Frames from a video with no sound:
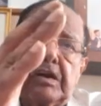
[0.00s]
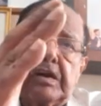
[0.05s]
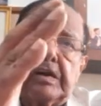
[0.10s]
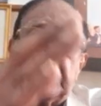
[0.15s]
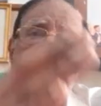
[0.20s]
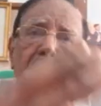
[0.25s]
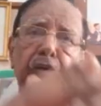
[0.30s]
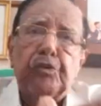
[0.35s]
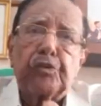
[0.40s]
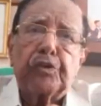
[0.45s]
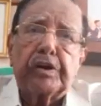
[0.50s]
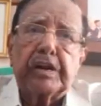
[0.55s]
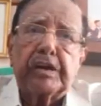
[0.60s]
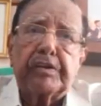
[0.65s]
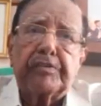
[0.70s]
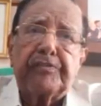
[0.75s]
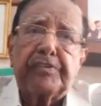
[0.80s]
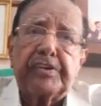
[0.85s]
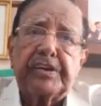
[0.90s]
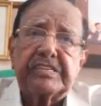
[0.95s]

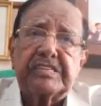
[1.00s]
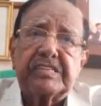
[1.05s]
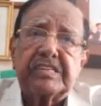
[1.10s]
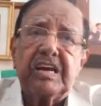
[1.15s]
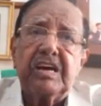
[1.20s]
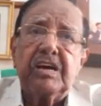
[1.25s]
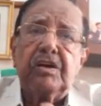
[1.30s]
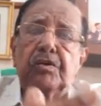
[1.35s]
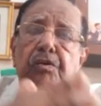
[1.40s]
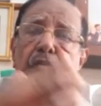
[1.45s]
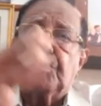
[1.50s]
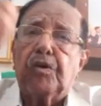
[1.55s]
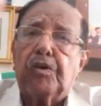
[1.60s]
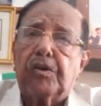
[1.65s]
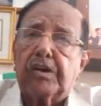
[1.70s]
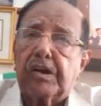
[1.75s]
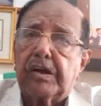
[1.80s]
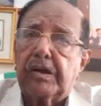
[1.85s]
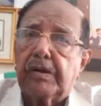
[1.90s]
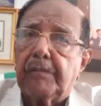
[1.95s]
diuretic first
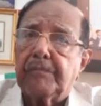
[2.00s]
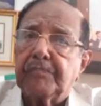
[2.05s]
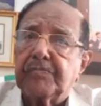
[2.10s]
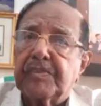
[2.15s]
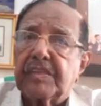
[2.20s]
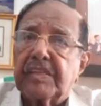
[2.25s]
or